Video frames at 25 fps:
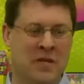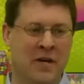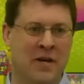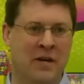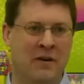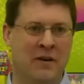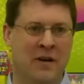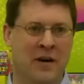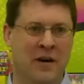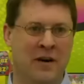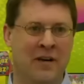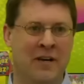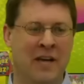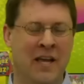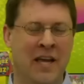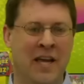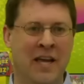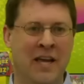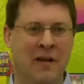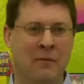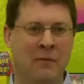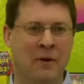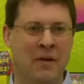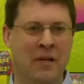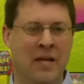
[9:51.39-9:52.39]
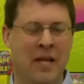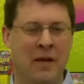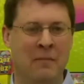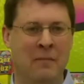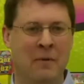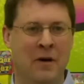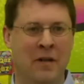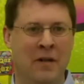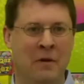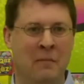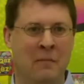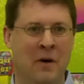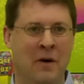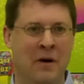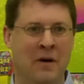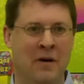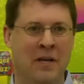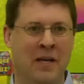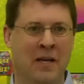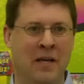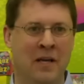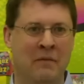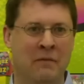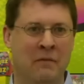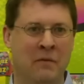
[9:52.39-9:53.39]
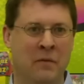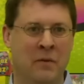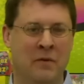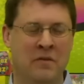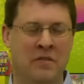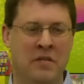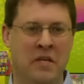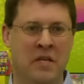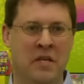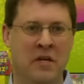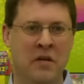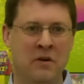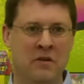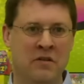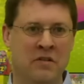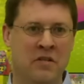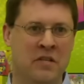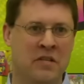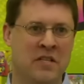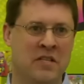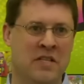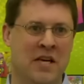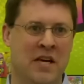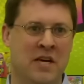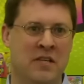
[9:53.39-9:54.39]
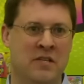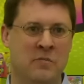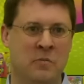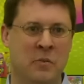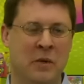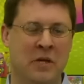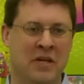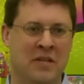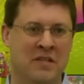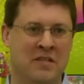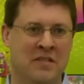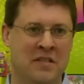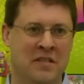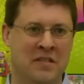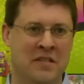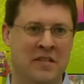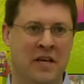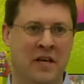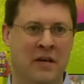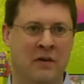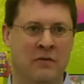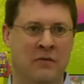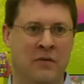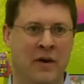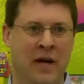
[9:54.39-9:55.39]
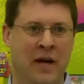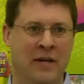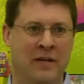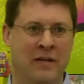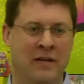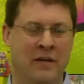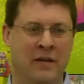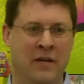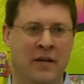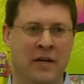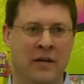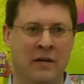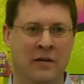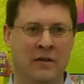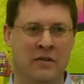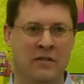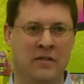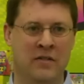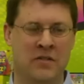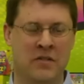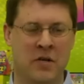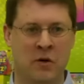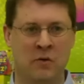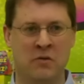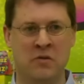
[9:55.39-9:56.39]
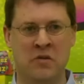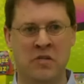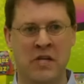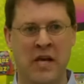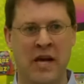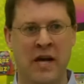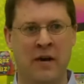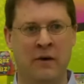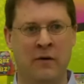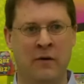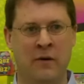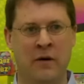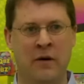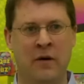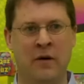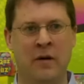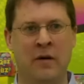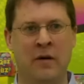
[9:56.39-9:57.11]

Sour Hard Candy, when it came on the market, was a huge success because of the dare factor. It is so sour